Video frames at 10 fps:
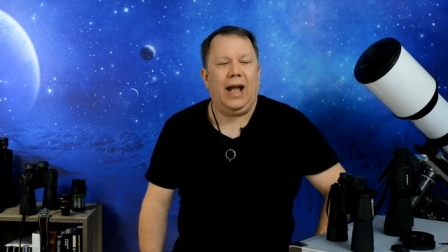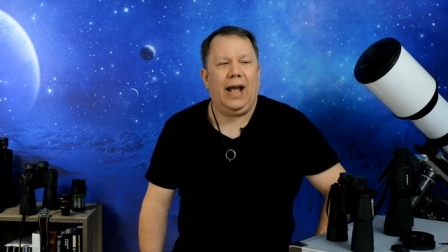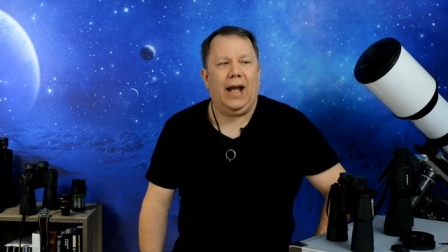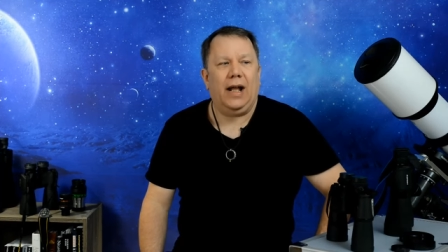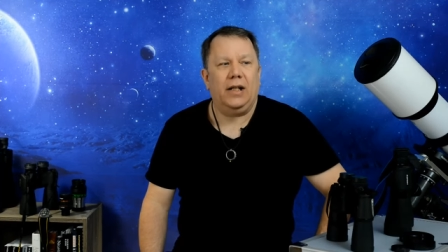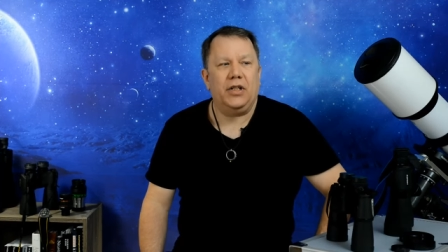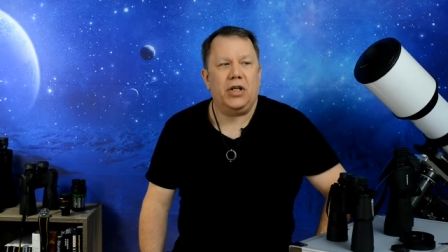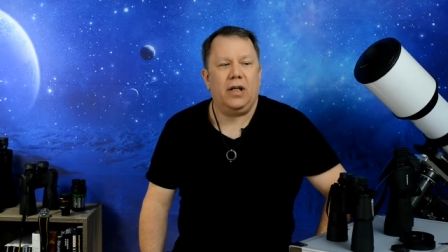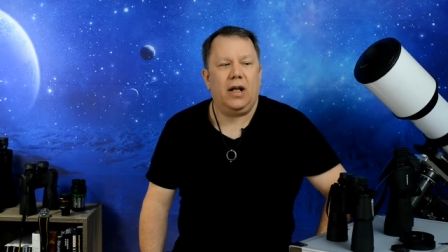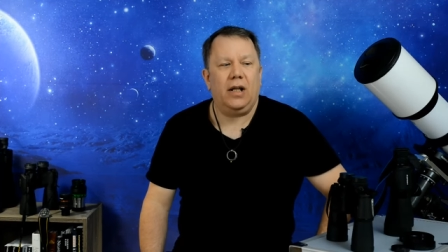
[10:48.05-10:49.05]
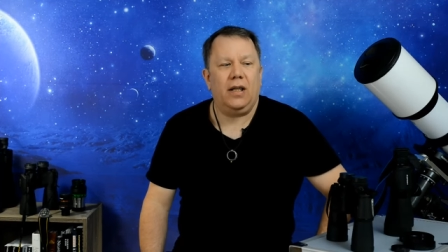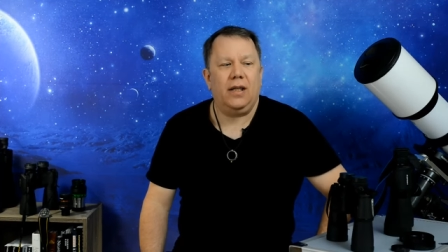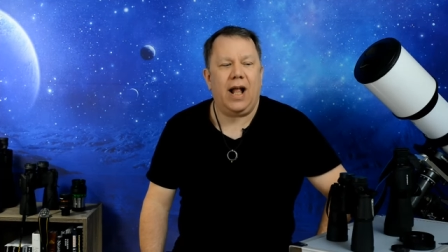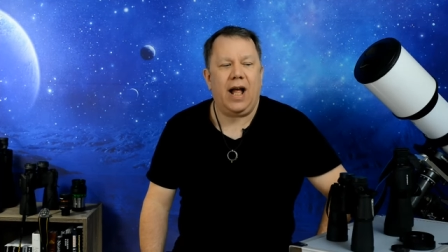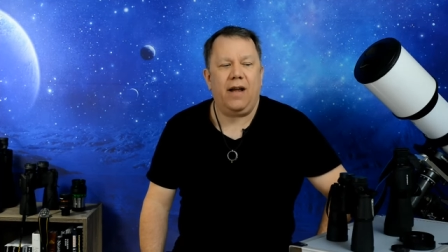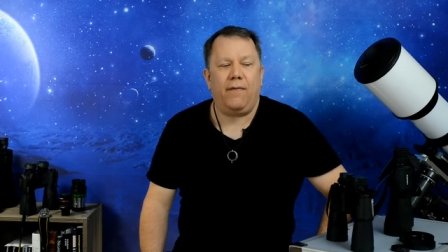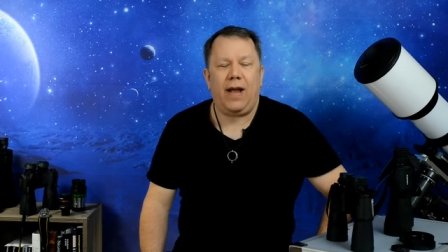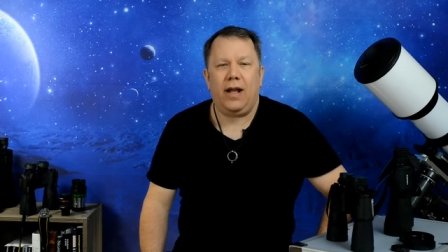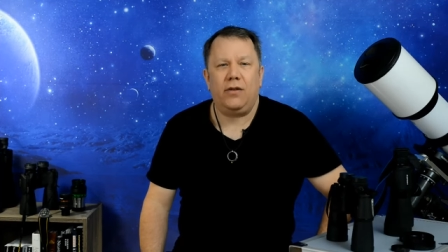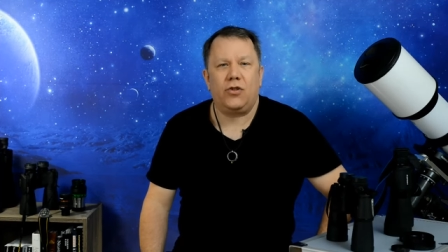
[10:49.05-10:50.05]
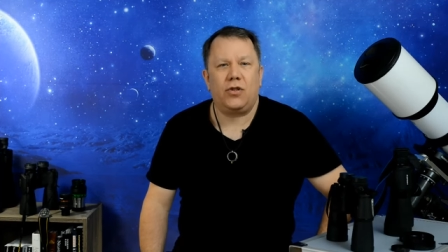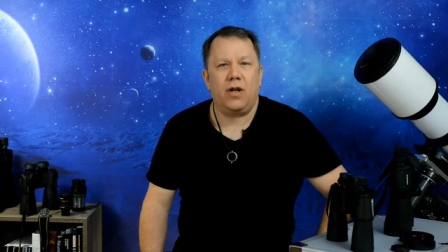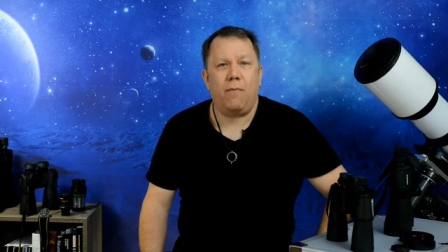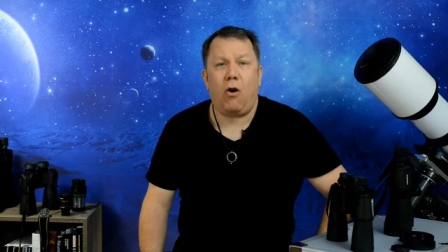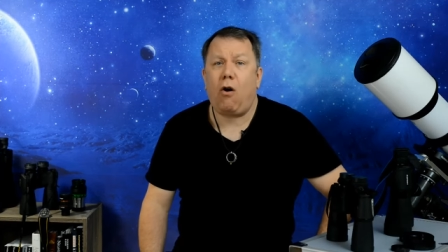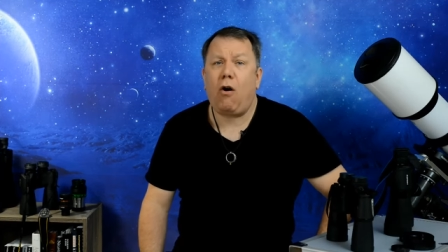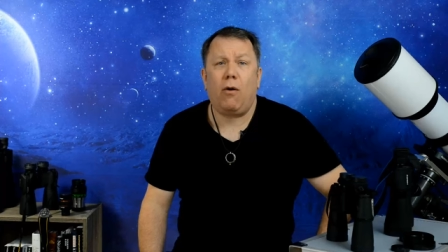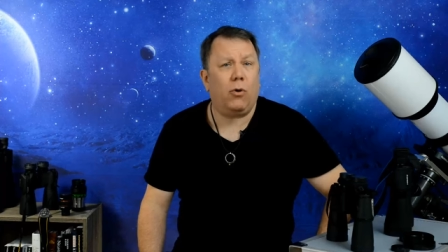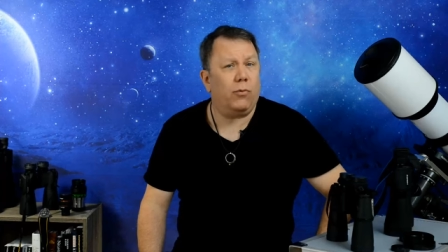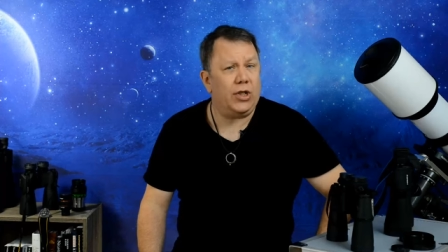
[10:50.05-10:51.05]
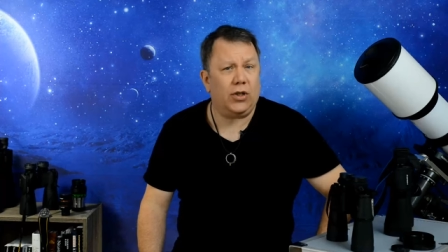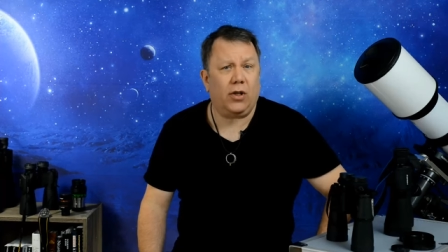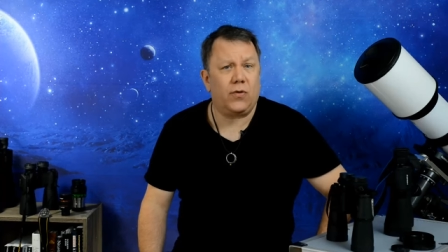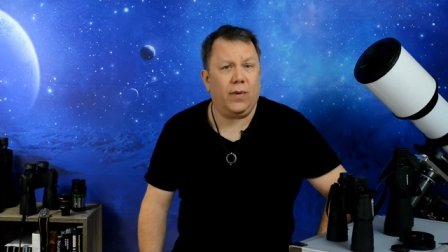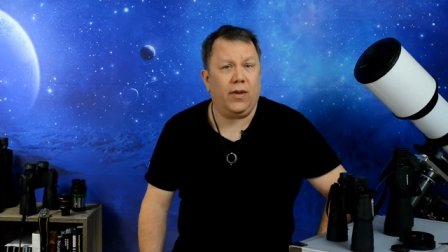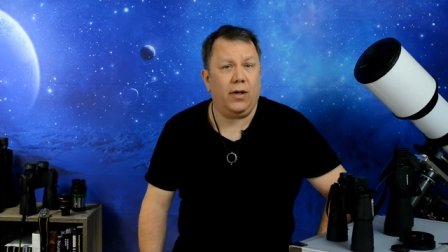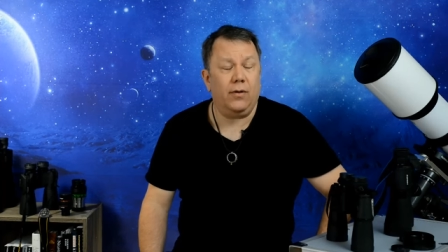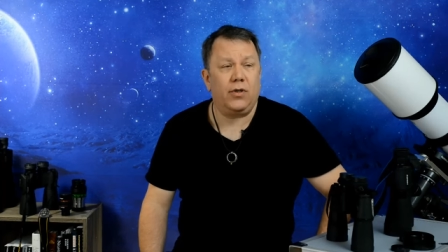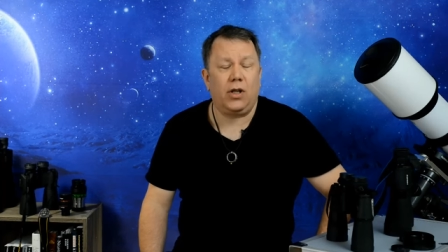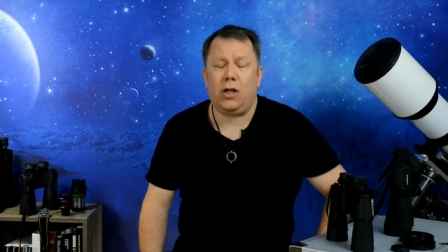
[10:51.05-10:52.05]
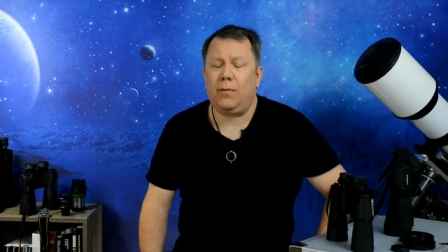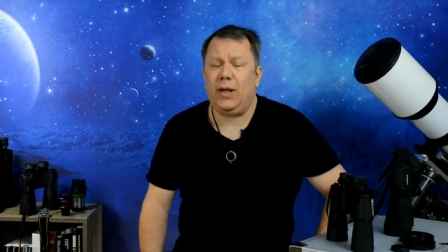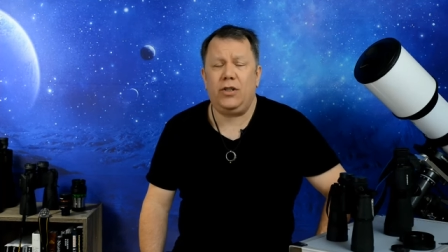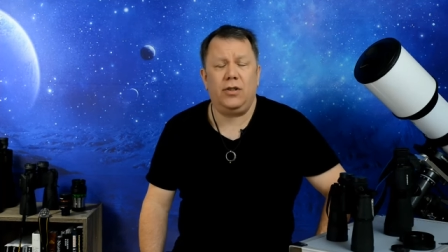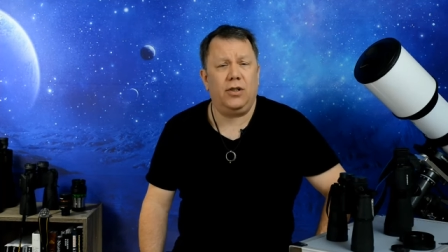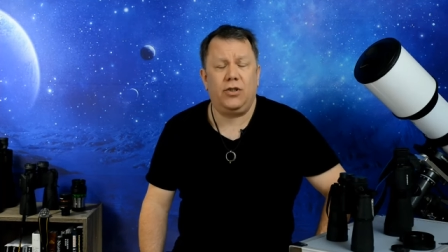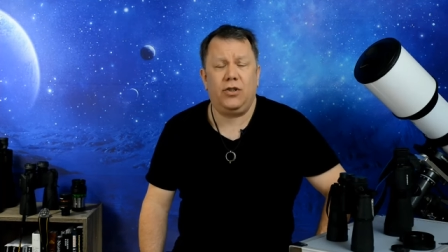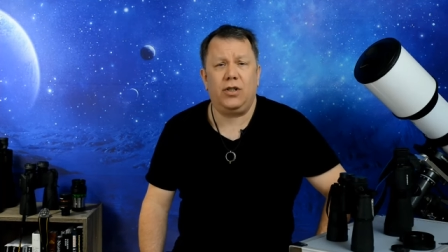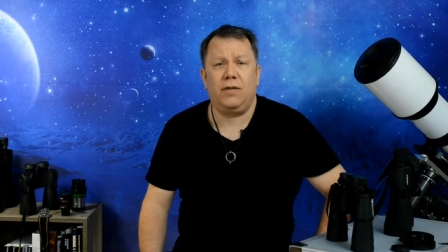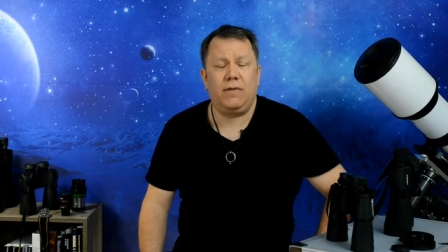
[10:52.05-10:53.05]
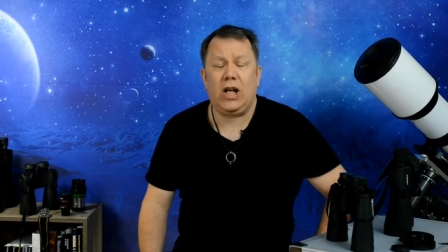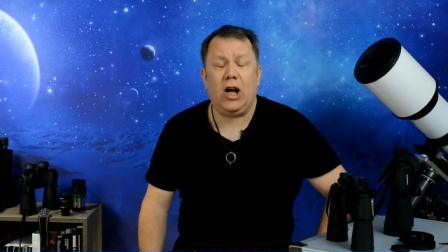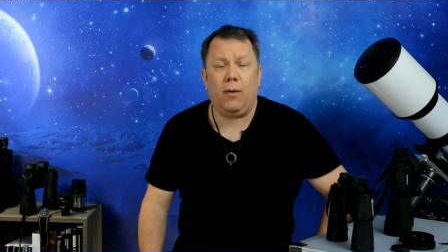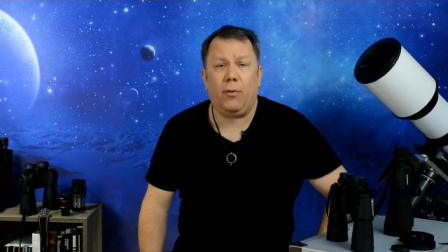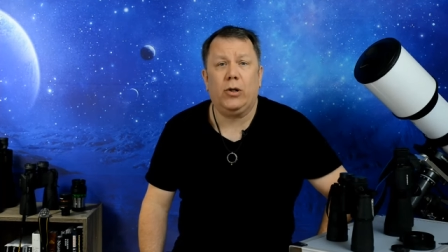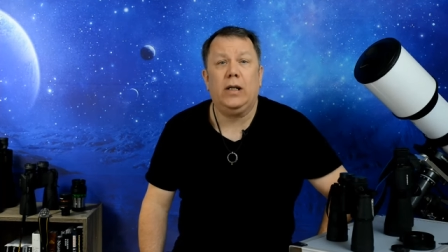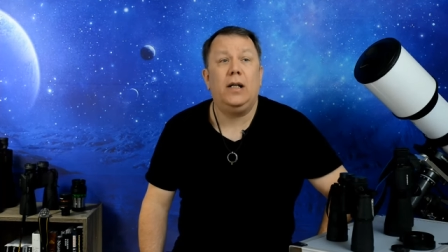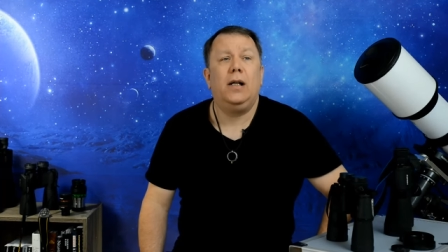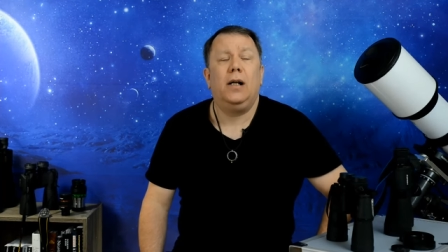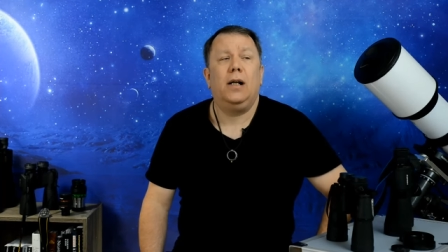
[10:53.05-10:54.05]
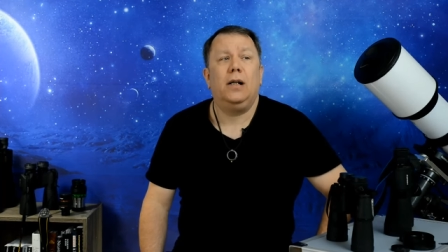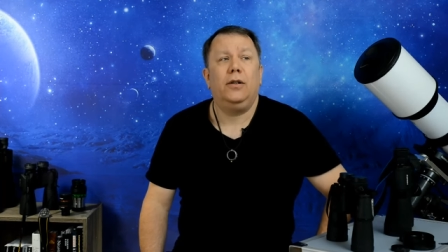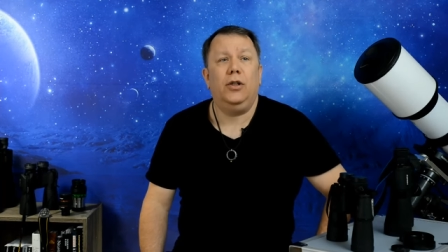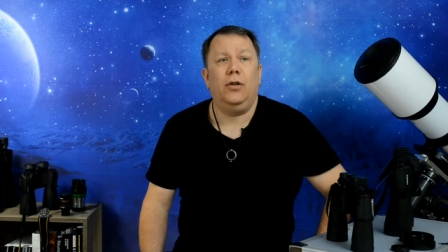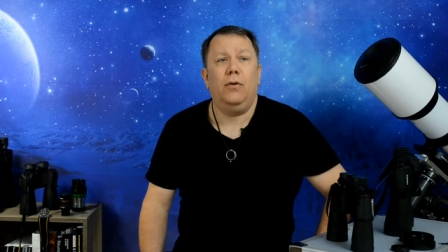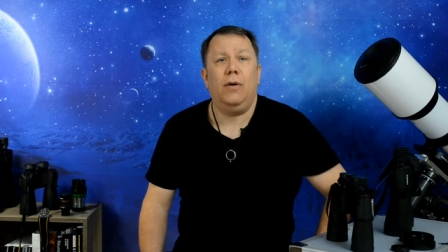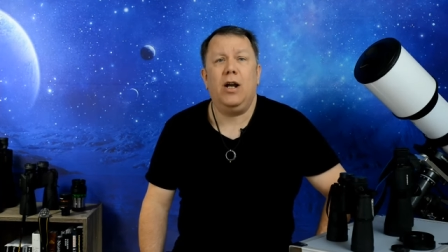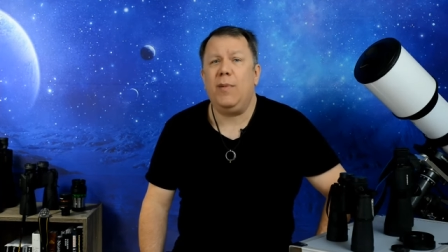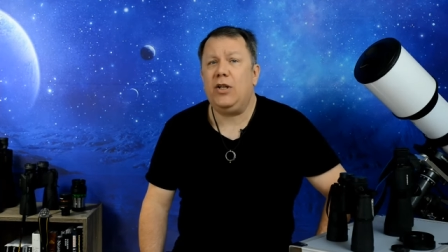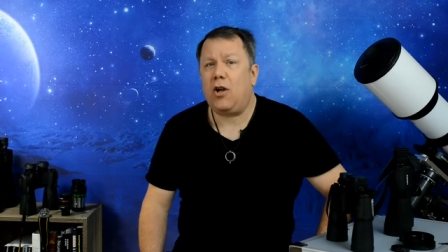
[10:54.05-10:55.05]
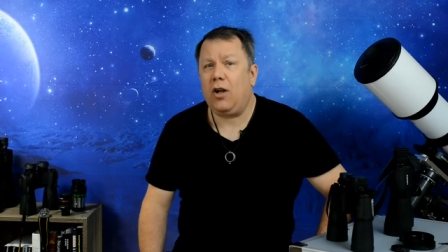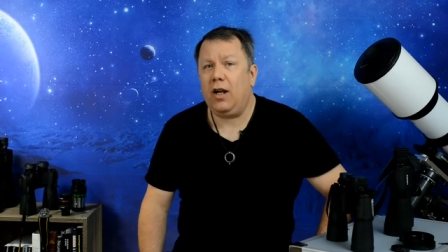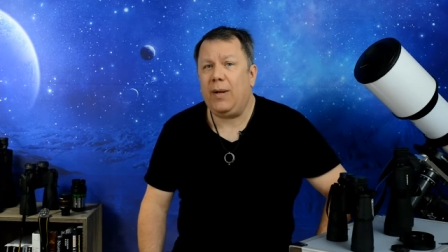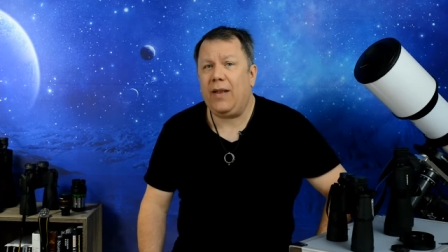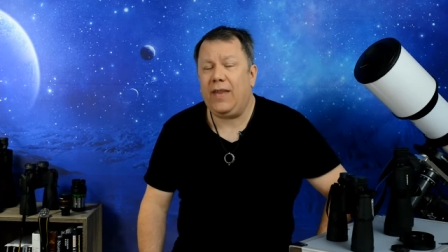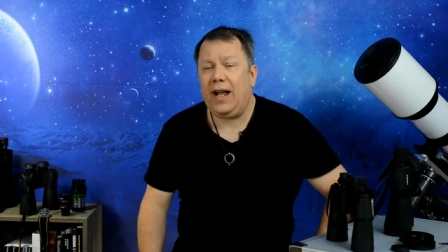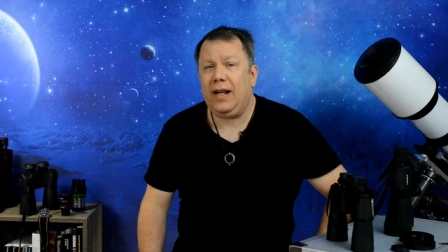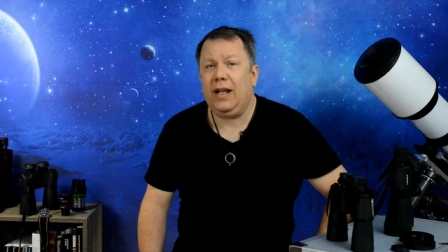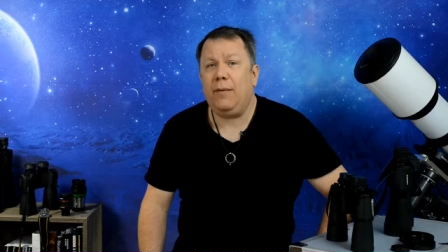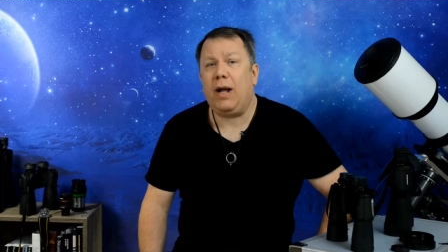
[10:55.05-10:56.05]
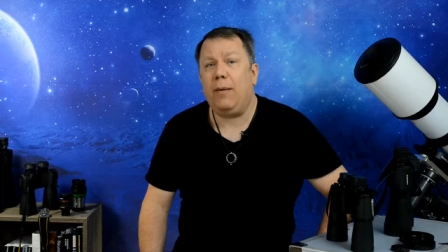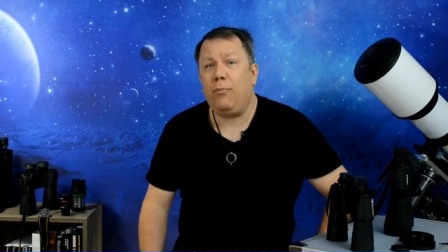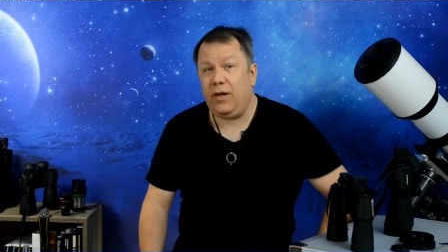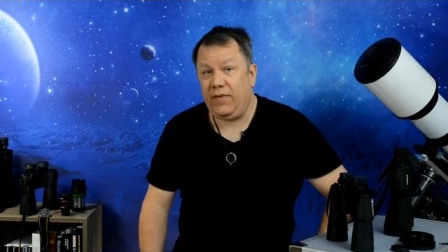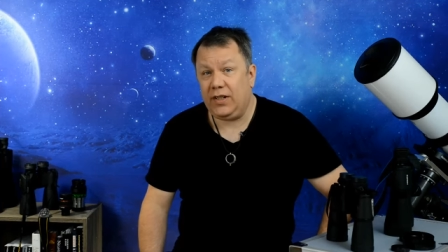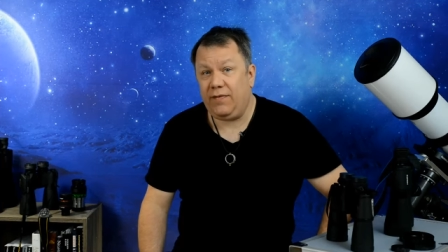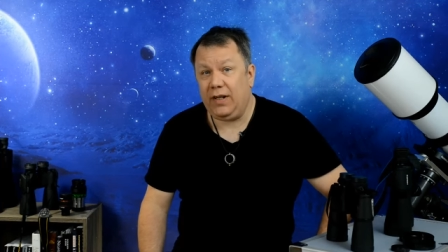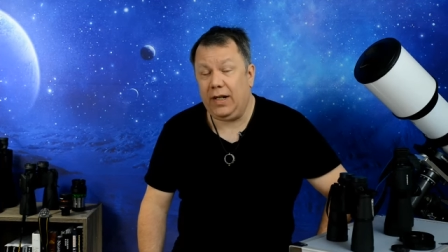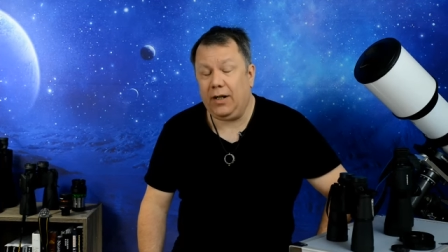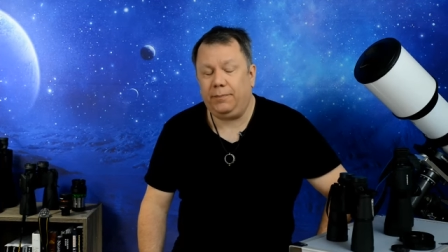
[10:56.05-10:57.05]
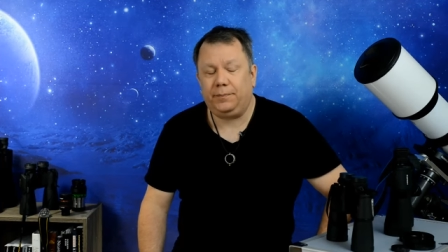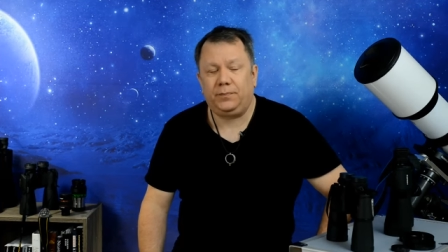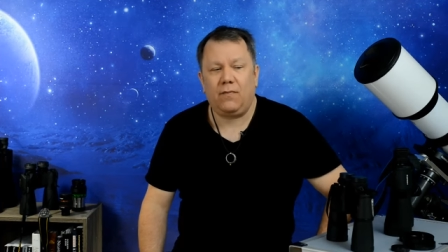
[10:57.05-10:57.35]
And I have had some horrible results with those. The collimation is just terrible. You hear me talking about that in my previous video.